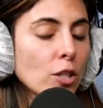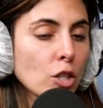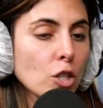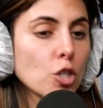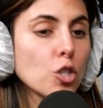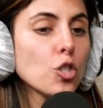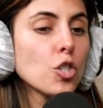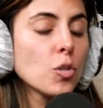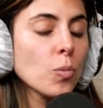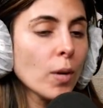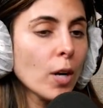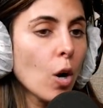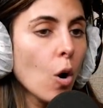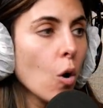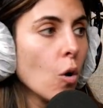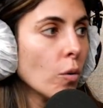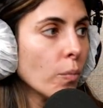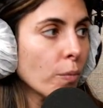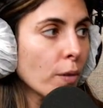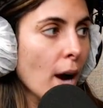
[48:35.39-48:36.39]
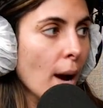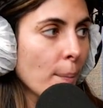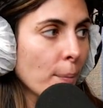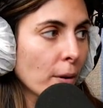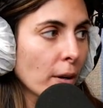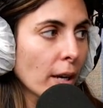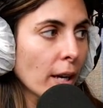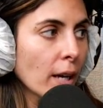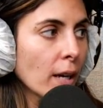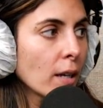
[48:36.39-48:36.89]
Because you just want to own
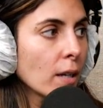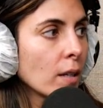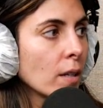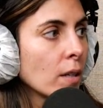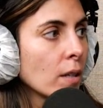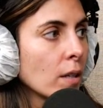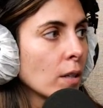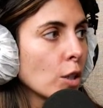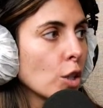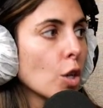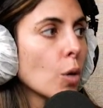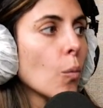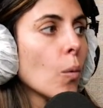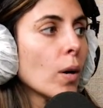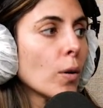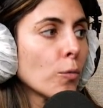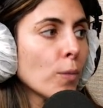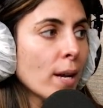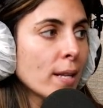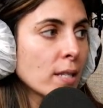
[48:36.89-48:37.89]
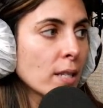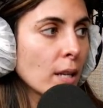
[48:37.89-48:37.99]
property. You don't want to rent